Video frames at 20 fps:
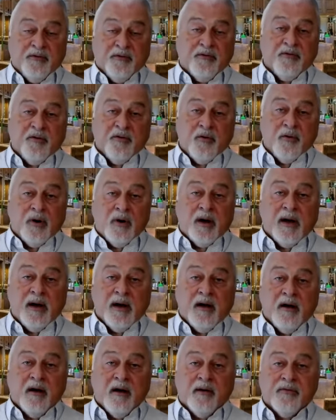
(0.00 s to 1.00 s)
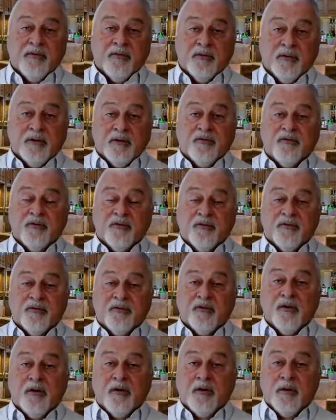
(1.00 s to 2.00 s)
And so I offer a
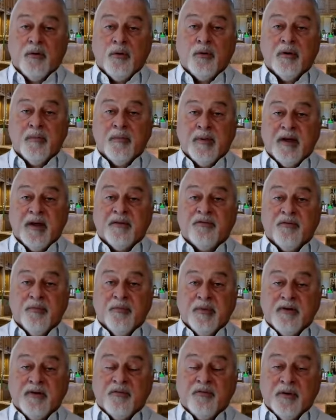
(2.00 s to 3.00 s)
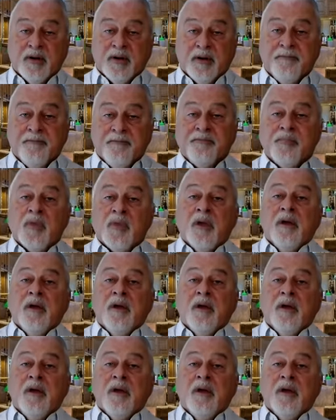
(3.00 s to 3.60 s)
service called Lawyer Master Mentoring